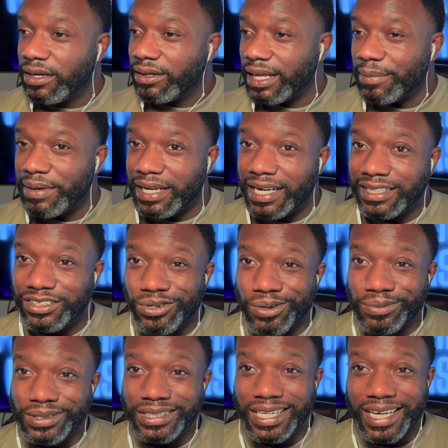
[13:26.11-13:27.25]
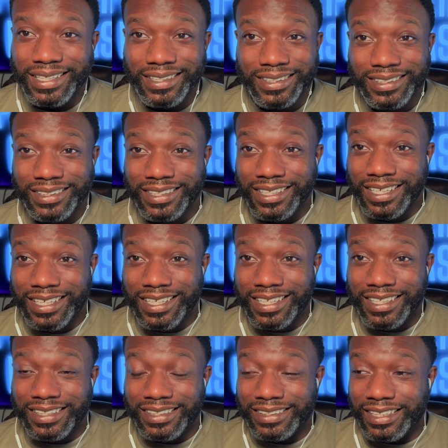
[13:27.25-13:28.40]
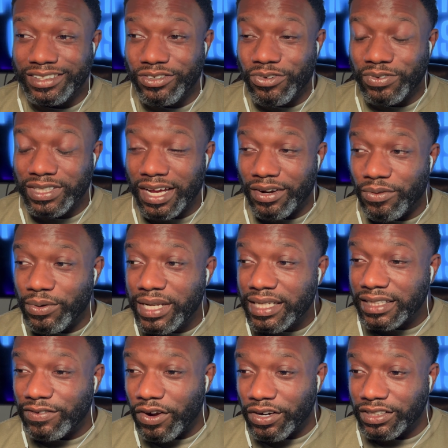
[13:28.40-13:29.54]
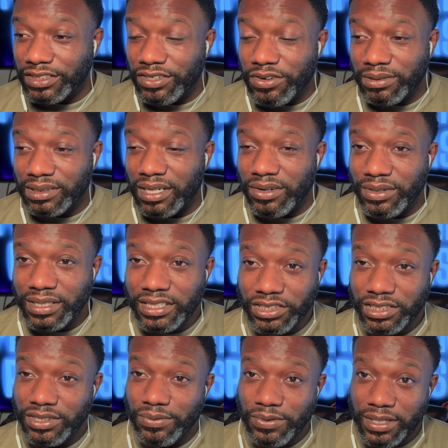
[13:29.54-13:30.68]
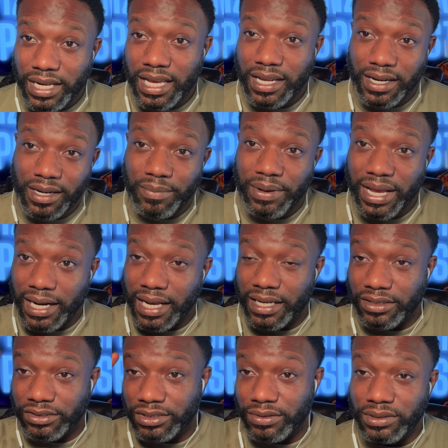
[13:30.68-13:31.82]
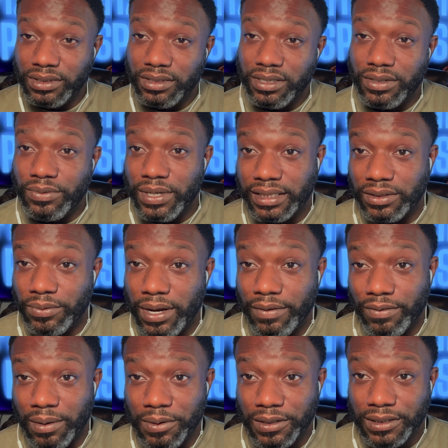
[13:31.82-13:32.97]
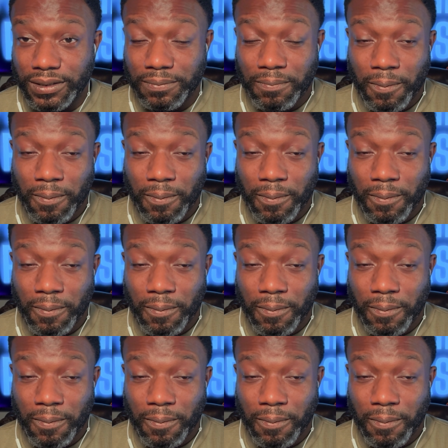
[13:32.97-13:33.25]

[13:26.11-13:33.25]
Like, man, that storm was like that storm was kind of weak as far as storms go. And this was the one that hit in the panhandle. So it was a good ways away from us.